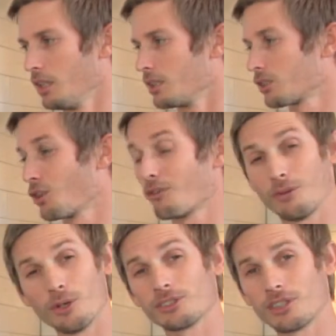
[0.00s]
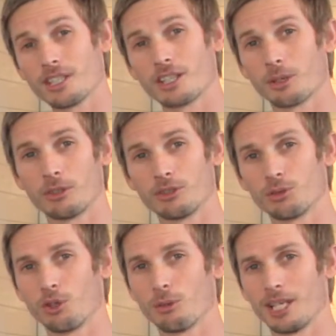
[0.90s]
So the first thing that I'm going to
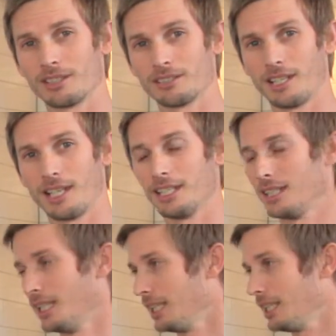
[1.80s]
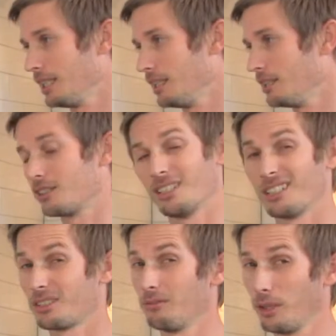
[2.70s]
talk about today is
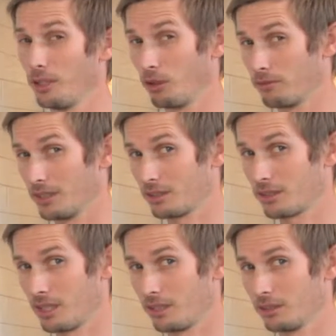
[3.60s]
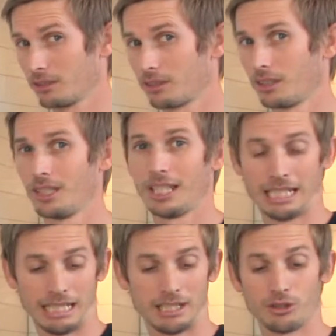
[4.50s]
some very obvious things.
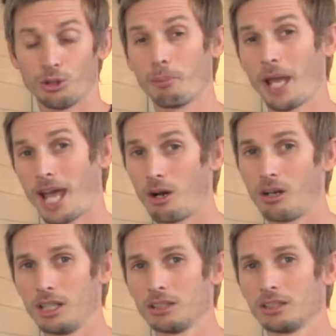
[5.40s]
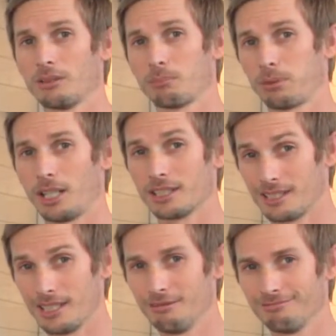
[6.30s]
Is your power
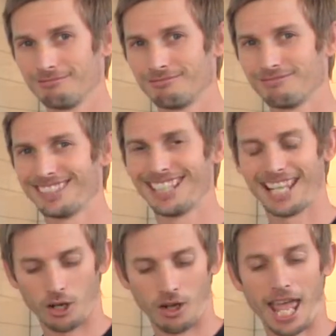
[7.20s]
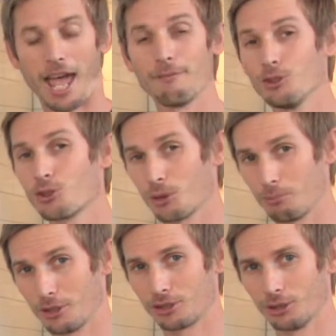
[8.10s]
plugged in? Have you
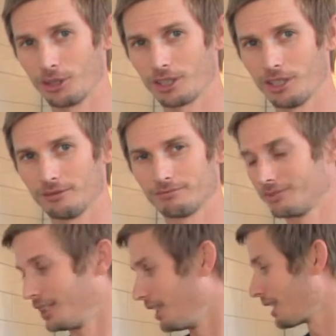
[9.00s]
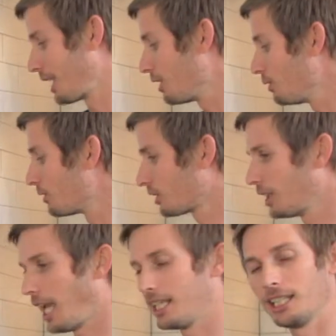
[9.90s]
tripped the circuit? Can you
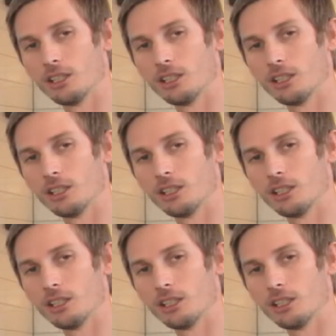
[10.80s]
see any